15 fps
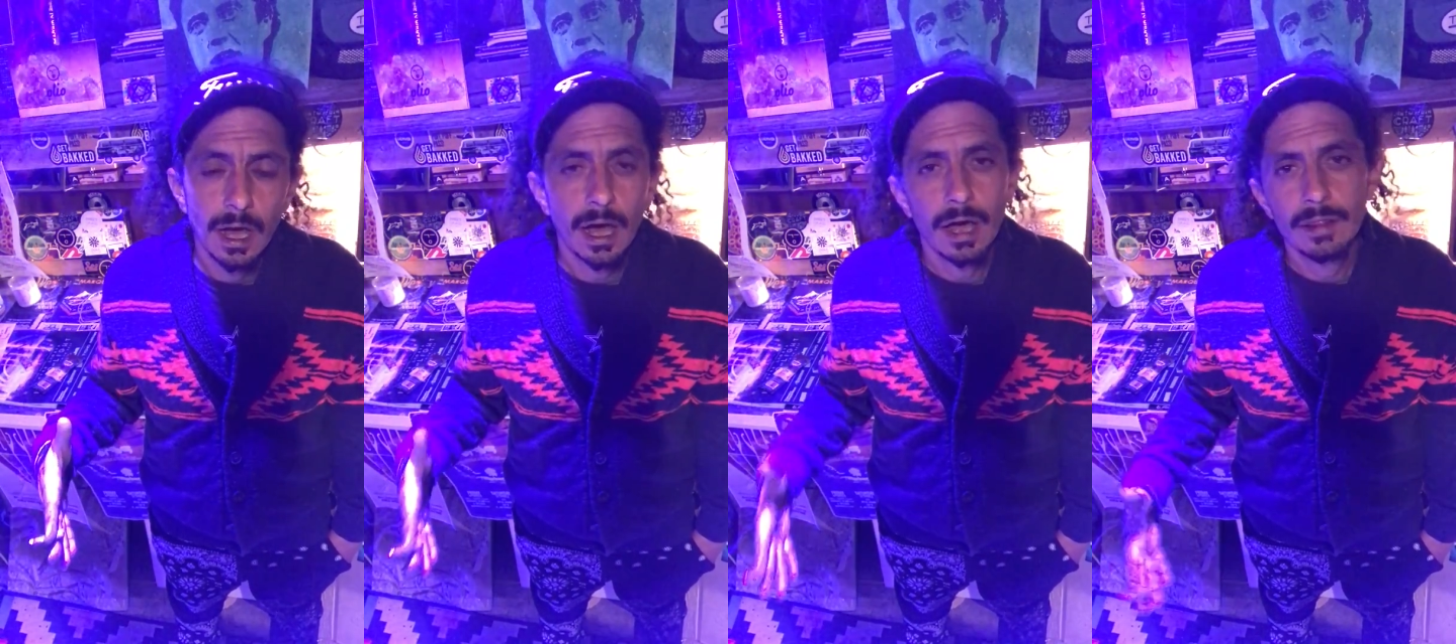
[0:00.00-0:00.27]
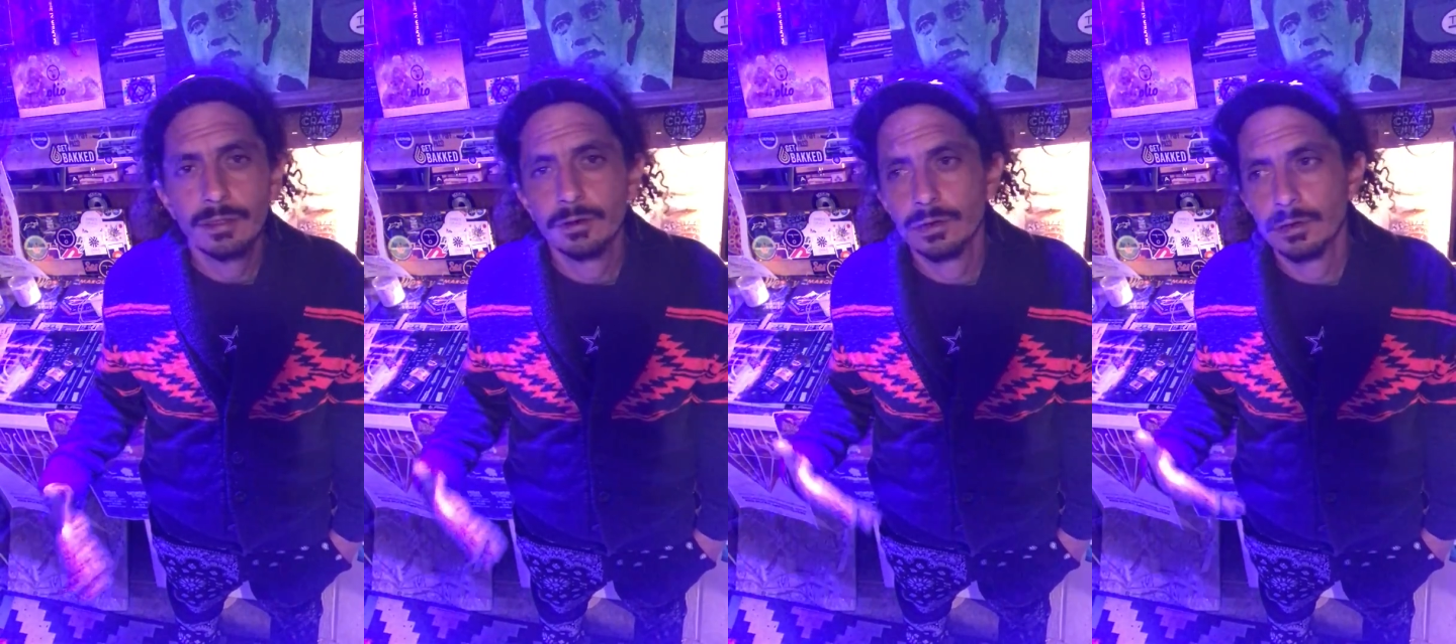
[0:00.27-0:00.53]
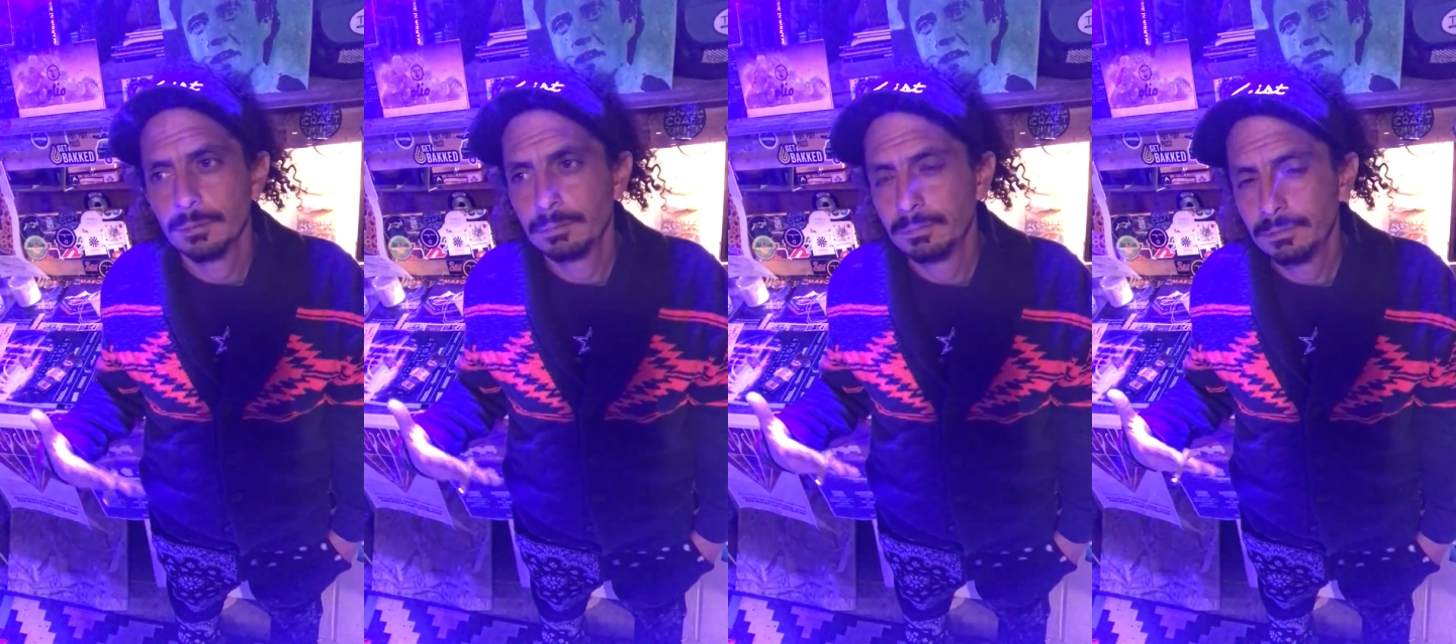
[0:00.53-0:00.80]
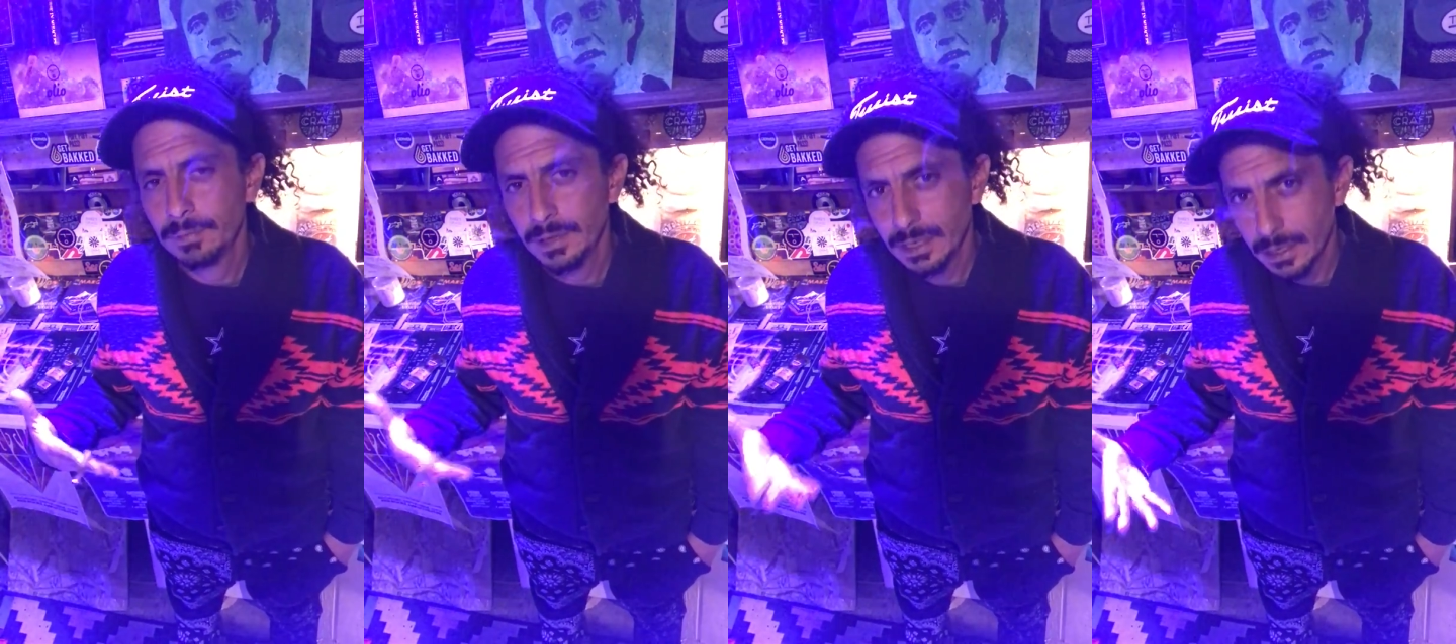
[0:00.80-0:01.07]
other
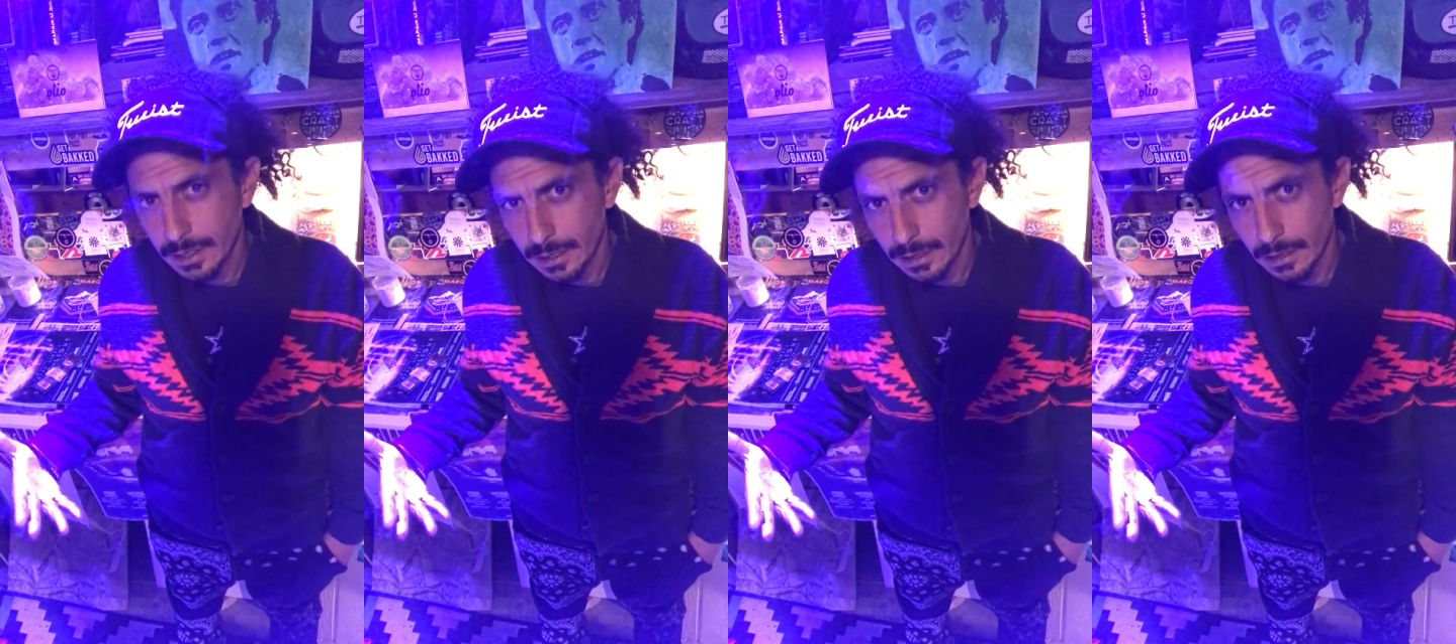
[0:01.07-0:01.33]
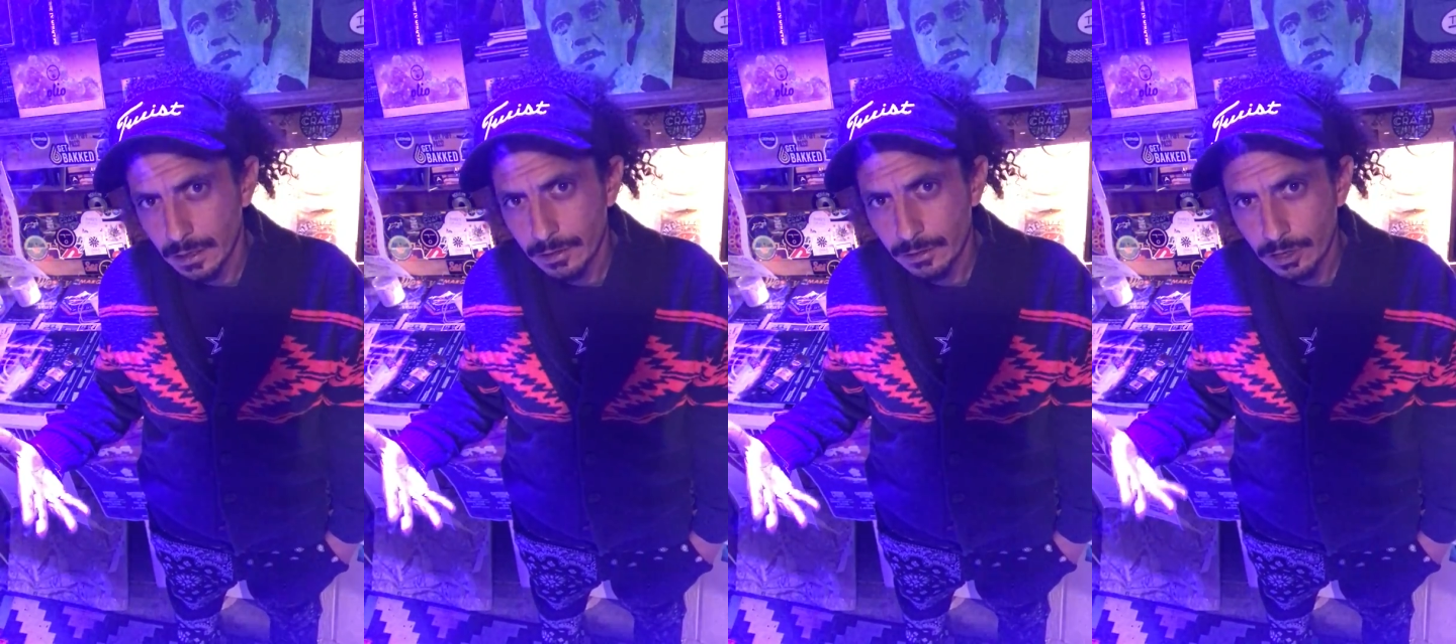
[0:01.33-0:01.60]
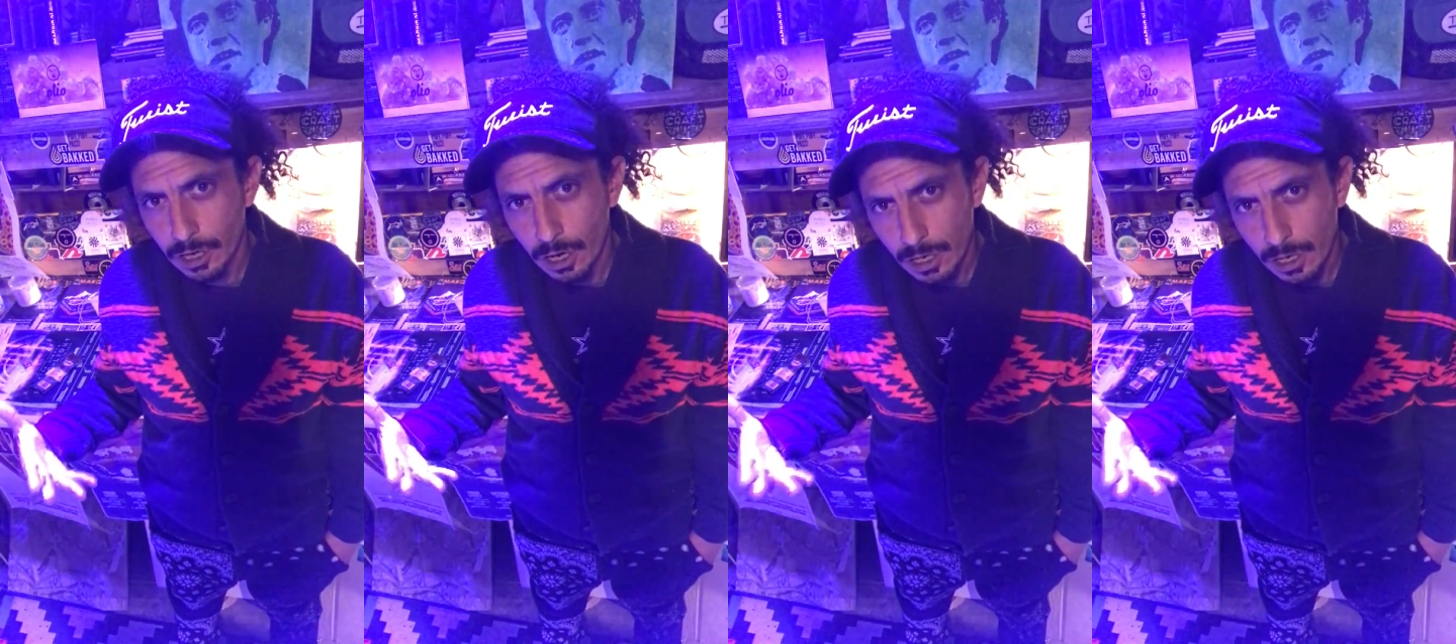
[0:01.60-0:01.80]
being, other